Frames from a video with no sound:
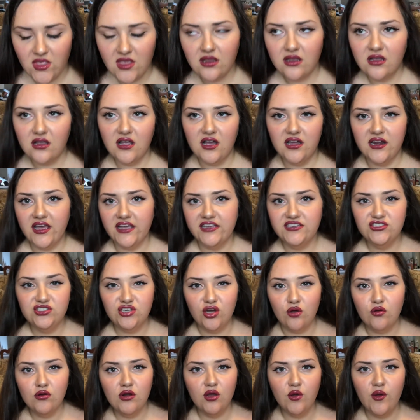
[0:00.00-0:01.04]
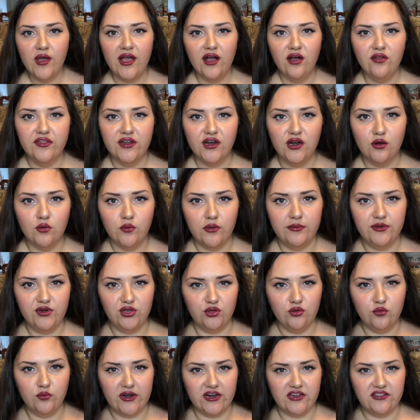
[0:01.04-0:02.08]
God, I don't know how there are women
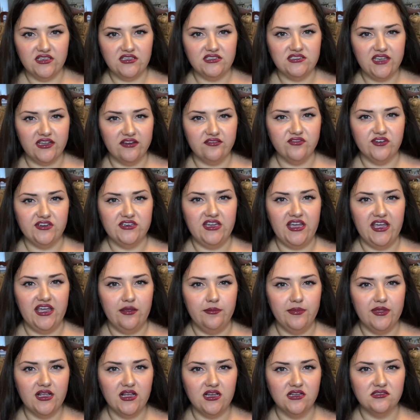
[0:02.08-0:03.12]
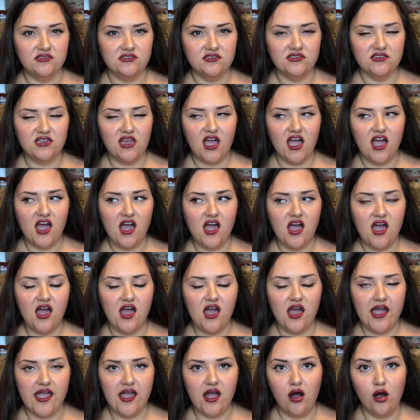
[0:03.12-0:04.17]
who wear these every day, because
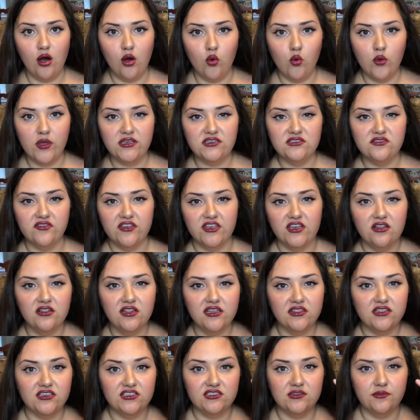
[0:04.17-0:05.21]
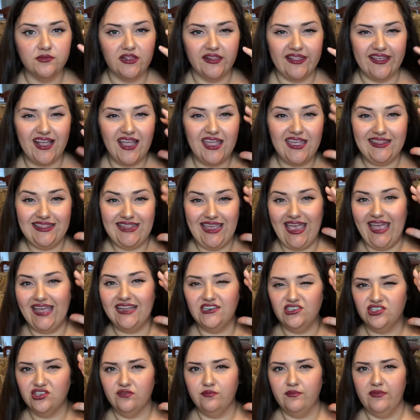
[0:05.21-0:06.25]
I always feel like there's something like in the
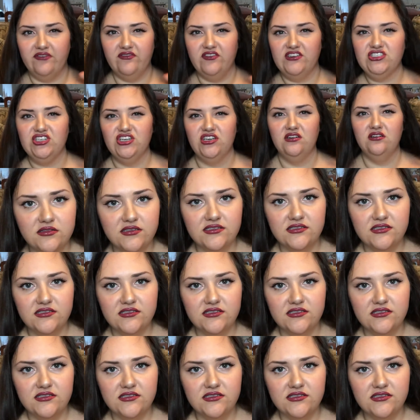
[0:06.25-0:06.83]
edge of my vision.